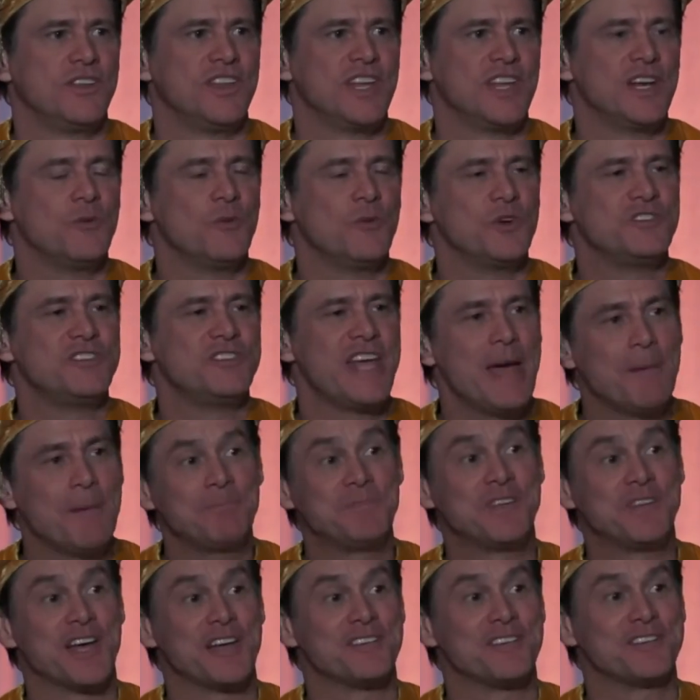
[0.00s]
that it would
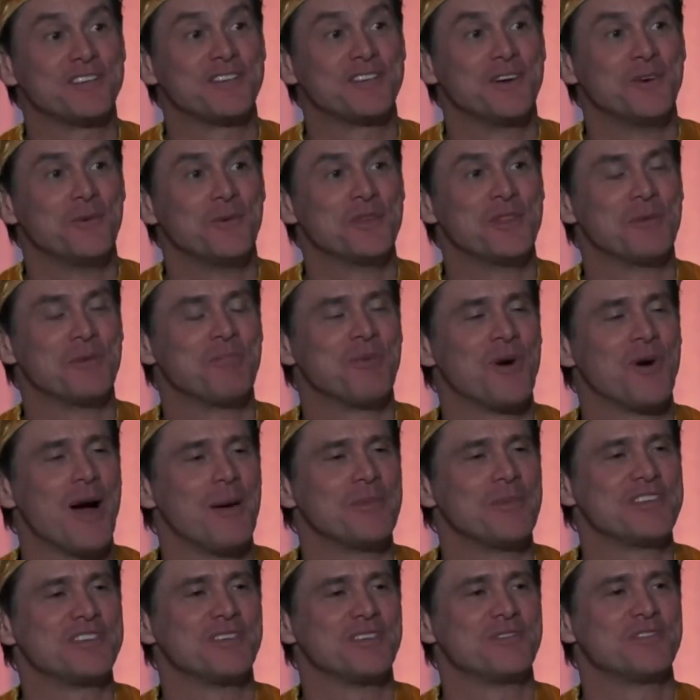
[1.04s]
tempt us with the
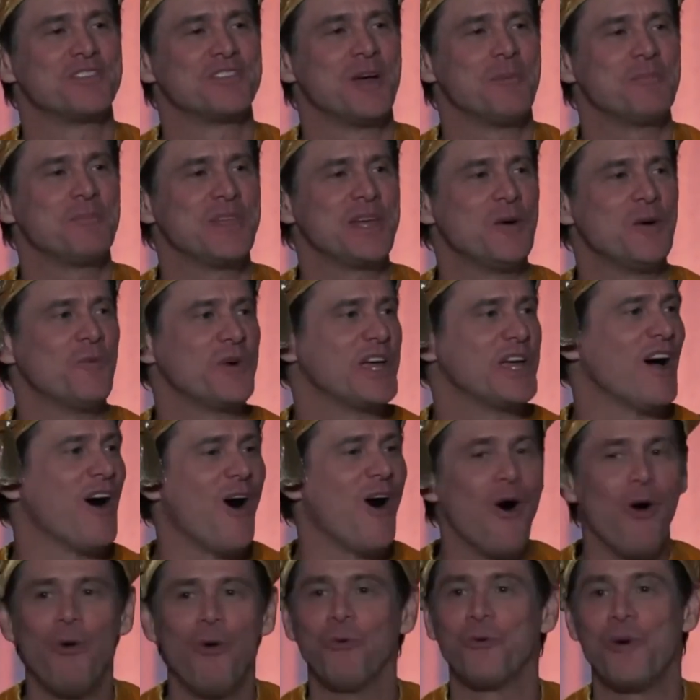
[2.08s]
promise of something we
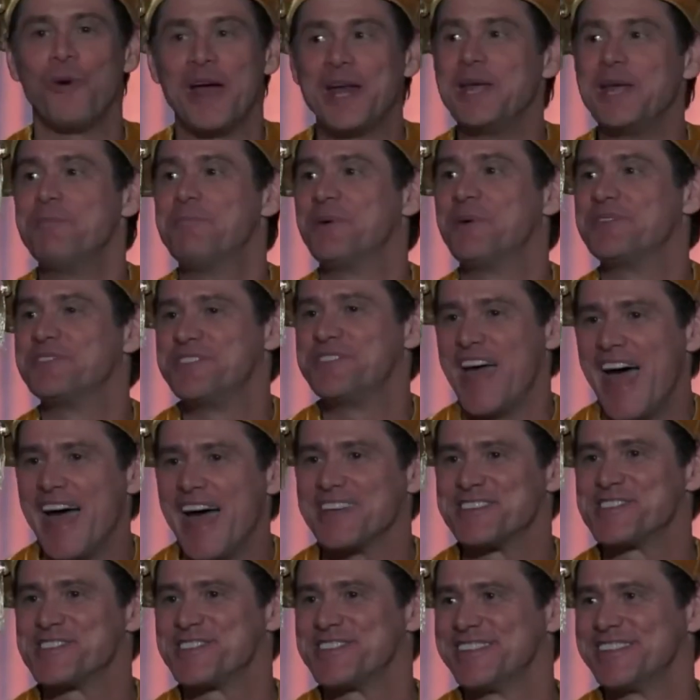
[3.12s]
already
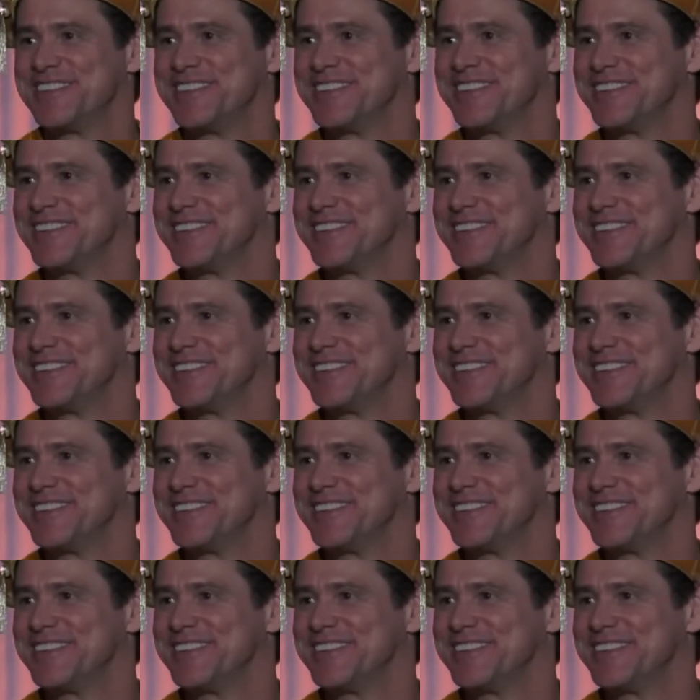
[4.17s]
possess?